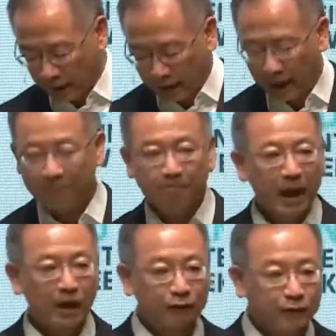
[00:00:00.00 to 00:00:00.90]
And
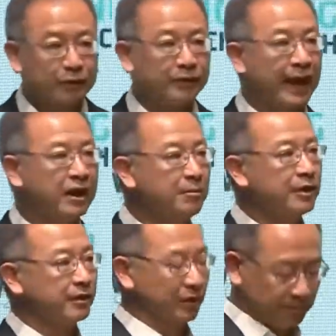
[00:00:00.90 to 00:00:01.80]
part of this
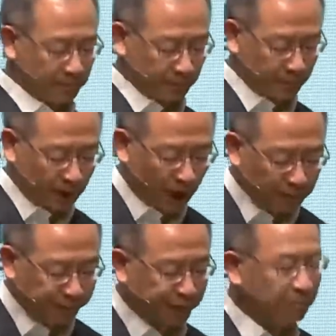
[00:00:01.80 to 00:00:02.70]
dynamism
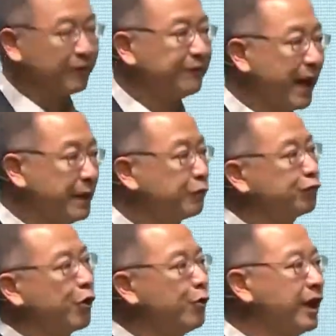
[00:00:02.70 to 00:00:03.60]
comes from the
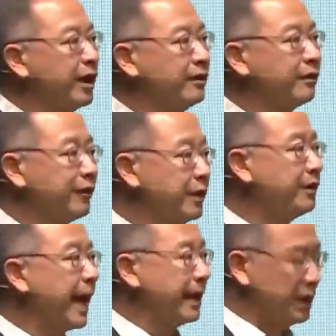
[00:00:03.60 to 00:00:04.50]
fast-growing
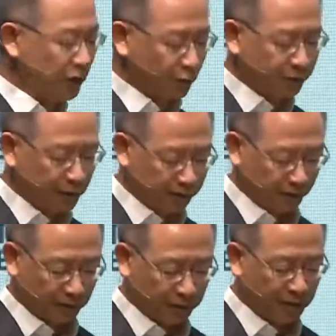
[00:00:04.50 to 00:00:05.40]
fintech
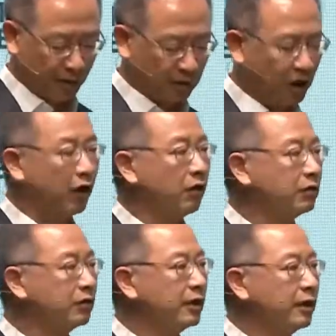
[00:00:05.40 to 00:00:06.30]
ecosystem in Hong Kong.
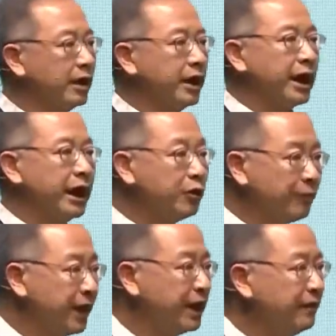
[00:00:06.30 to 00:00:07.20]

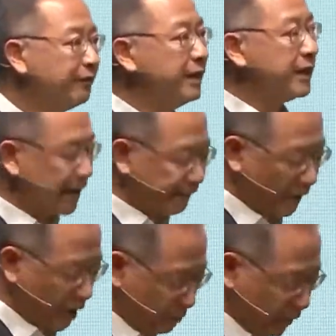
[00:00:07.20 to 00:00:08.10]
Innovative fintech
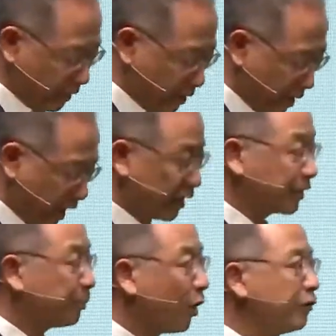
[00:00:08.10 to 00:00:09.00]
firms are
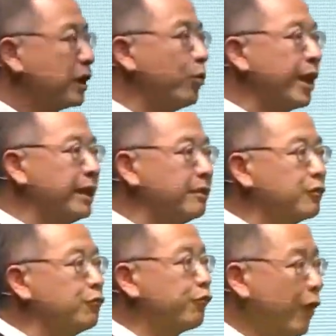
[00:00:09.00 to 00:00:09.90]
exploring ways
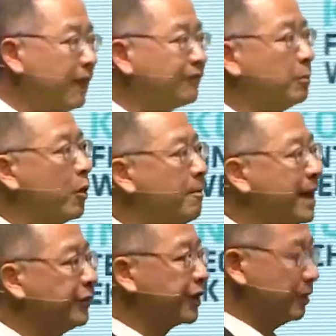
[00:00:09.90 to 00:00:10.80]
to drive the
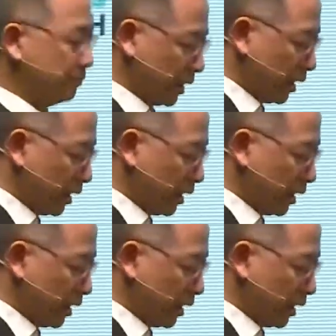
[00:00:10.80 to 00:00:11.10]
momentum